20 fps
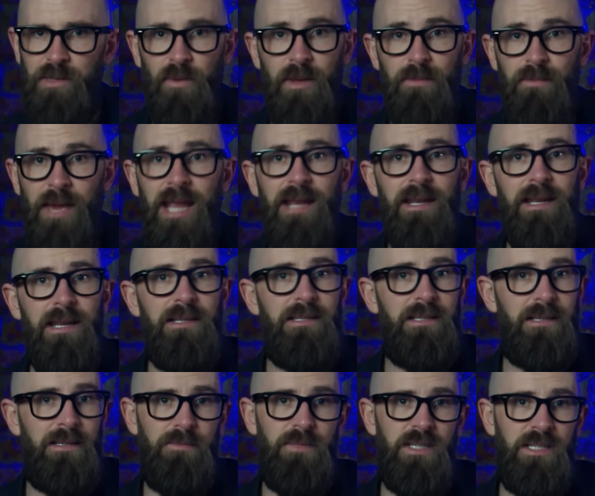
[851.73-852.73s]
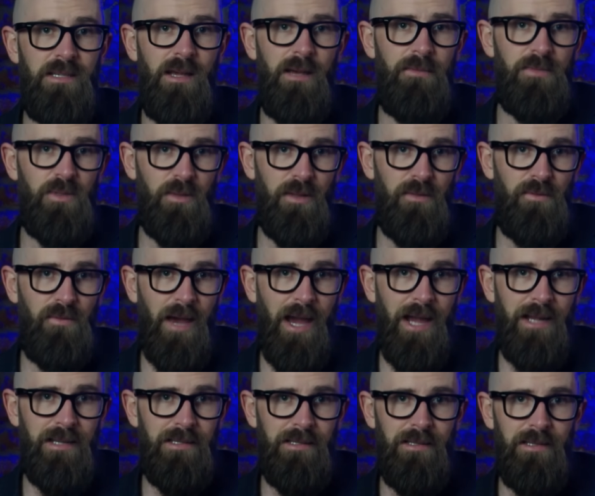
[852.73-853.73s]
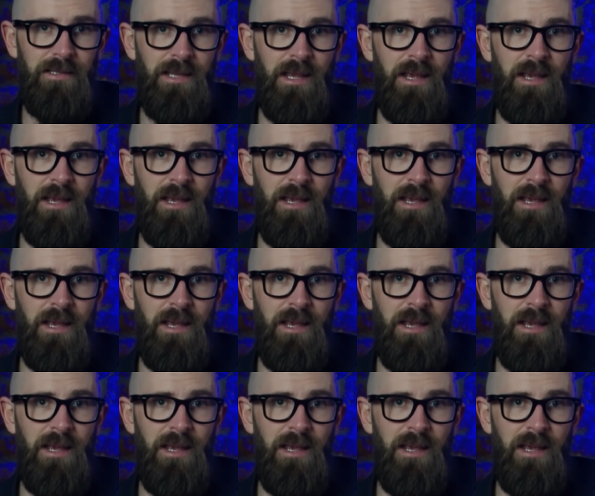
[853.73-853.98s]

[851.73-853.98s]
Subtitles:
and we may need to come to terms with the fact that